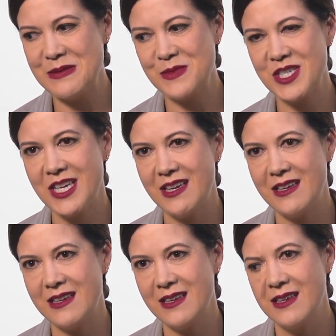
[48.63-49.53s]

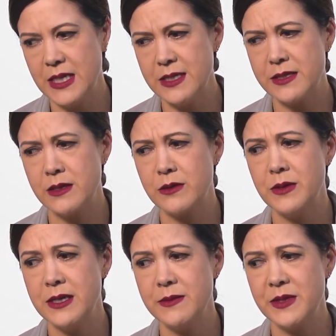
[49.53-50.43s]
chain. It's
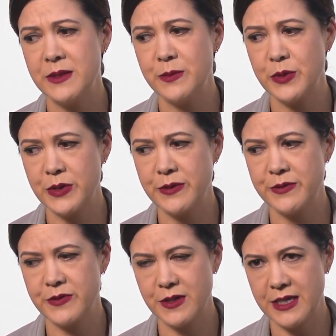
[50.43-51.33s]
incredibly important
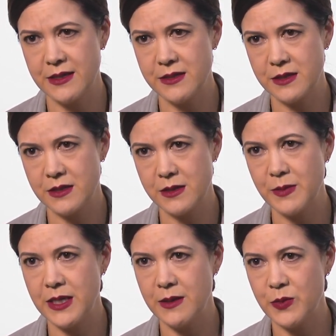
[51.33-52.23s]
for us to
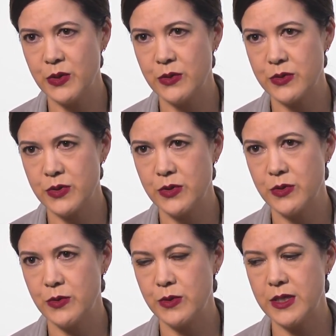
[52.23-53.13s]
be able
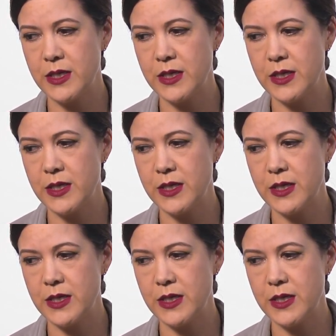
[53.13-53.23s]
to